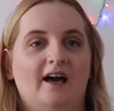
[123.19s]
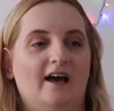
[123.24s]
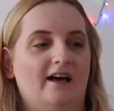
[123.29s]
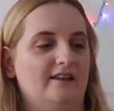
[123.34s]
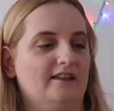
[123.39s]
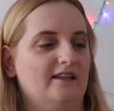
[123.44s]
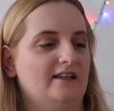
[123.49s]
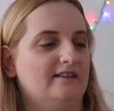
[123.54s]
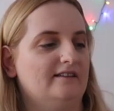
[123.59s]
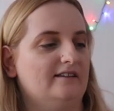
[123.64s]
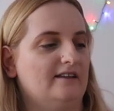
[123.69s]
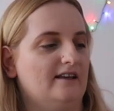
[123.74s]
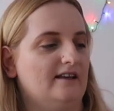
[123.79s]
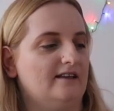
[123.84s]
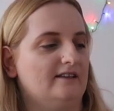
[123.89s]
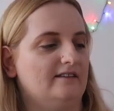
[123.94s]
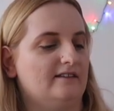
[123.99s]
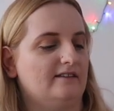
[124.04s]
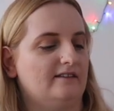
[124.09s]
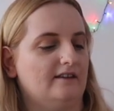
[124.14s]
And this
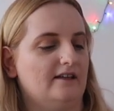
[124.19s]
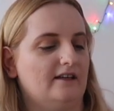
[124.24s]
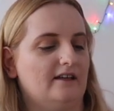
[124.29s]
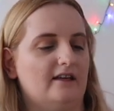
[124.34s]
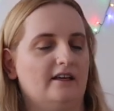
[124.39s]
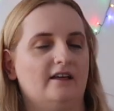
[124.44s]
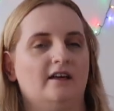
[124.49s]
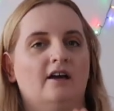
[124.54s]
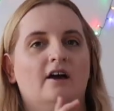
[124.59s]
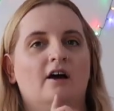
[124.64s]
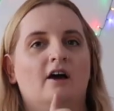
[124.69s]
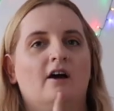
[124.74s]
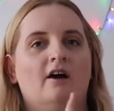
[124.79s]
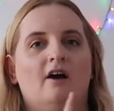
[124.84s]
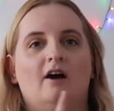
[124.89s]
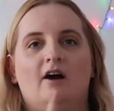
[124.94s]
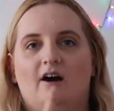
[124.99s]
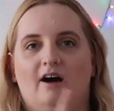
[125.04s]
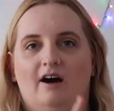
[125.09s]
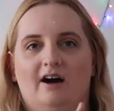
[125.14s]
is the,
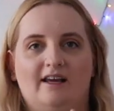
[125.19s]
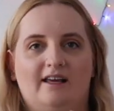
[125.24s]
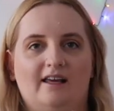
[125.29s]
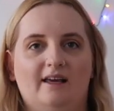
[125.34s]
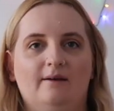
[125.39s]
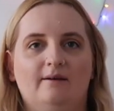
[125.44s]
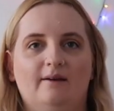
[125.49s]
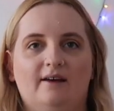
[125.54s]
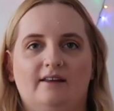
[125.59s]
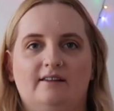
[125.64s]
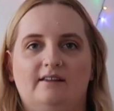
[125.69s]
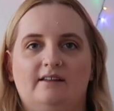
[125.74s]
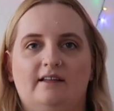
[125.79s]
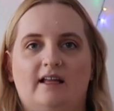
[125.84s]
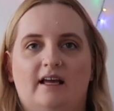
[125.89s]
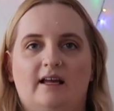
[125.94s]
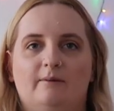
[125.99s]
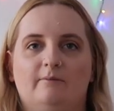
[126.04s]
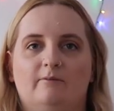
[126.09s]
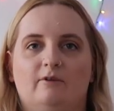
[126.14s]
I keep getting the
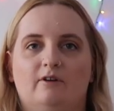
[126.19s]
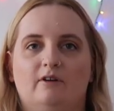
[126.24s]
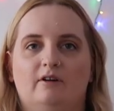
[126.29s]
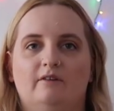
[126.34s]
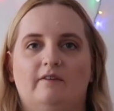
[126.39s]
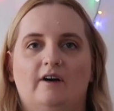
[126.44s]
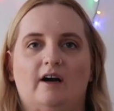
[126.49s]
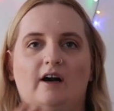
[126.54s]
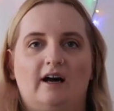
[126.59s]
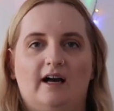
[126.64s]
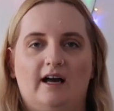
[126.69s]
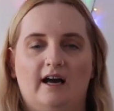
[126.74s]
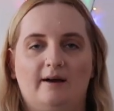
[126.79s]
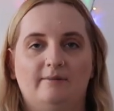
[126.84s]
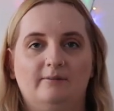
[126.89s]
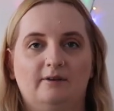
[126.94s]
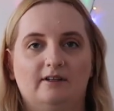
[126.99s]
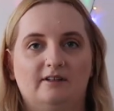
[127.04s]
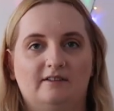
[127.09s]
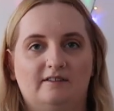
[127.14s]
name wrong of it, I
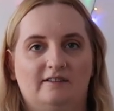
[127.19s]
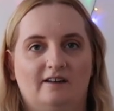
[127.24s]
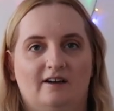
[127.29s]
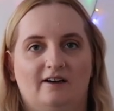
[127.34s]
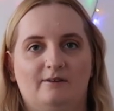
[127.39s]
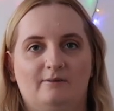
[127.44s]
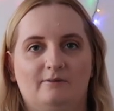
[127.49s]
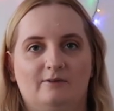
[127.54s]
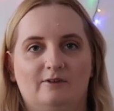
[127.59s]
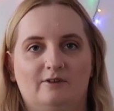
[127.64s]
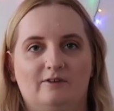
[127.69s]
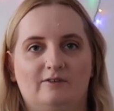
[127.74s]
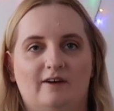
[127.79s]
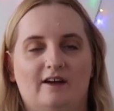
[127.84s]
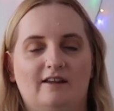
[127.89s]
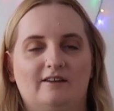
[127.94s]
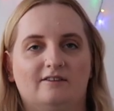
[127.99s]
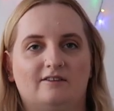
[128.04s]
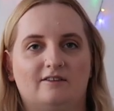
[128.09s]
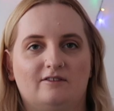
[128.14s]
am a Star Wars
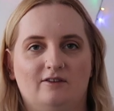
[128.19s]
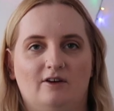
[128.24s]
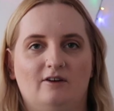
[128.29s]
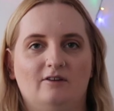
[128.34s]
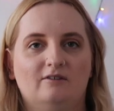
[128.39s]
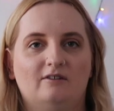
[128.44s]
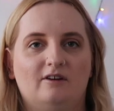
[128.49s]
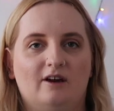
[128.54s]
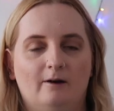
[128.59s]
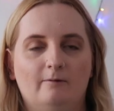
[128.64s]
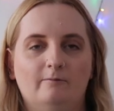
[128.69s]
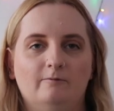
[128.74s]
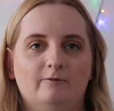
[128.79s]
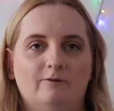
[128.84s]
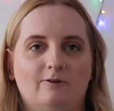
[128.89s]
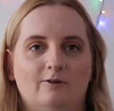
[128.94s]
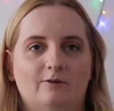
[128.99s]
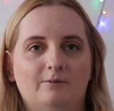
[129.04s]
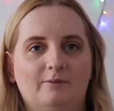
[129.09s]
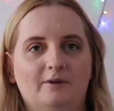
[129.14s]
fan, so don't come
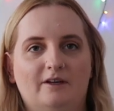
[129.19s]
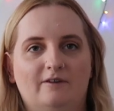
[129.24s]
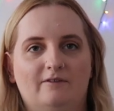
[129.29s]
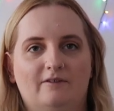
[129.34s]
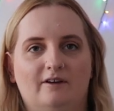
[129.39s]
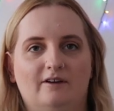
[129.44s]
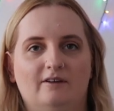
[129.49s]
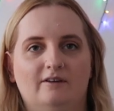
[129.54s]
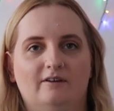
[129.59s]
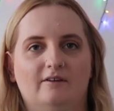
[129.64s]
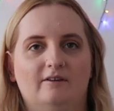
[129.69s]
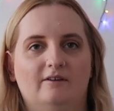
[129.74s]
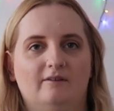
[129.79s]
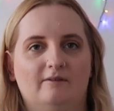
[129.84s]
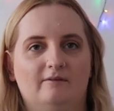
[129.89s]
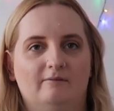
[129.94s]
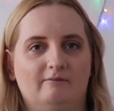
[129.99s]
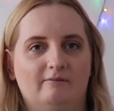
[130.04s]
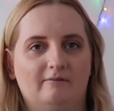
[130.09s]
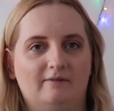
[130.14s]
for me if I
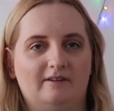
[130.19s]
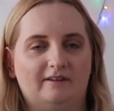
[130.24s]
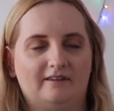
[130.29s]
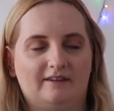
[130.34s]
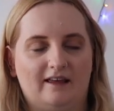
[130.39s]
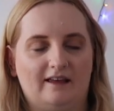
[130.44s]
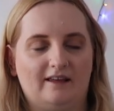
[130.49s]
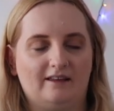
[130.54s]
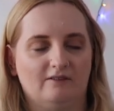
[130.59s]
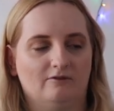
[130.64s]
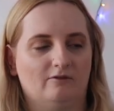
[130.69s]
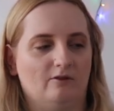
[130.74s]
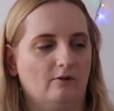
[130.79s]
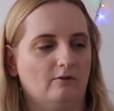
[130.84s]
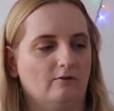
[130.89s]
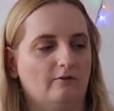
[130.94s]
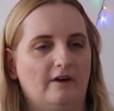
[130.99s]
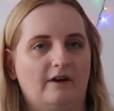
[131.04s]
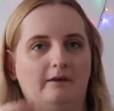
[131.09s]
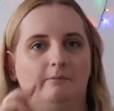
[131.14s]
say the
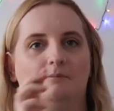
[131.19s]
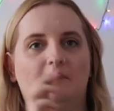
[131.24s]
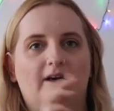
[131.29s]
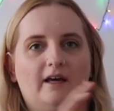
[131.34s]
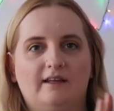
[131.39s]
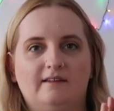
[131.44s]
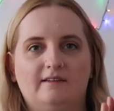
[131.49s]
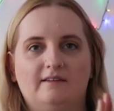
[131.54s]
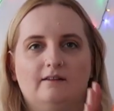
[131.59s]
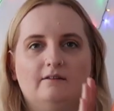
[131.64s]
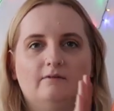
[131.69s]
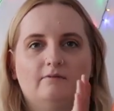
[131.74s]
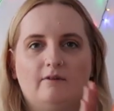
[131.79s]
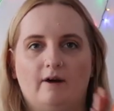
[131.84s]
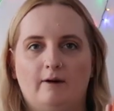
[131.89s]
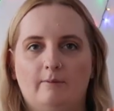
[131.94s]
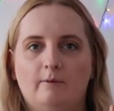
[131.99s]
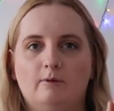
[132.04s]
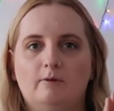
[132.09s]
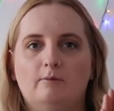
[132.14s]
wrong thing, but it's the
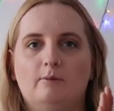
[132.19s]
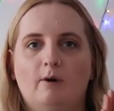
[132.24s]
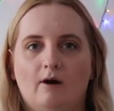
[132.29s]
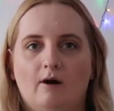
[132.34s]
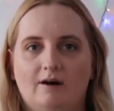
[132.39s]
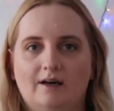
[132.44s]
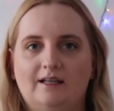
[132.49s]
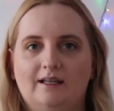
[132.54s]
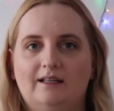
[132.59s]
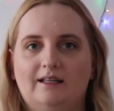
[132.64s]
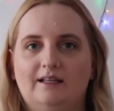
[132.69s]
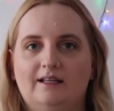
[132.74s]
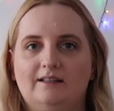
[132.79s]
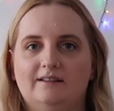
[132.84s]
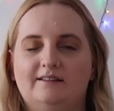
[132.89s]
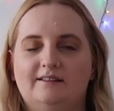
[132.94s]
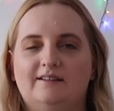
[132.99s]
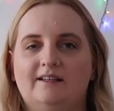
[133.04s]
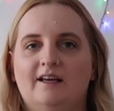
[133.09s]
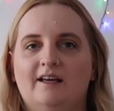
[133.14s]
Rebel
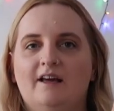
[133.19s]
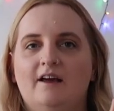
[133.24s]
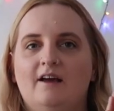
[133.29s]
Pilot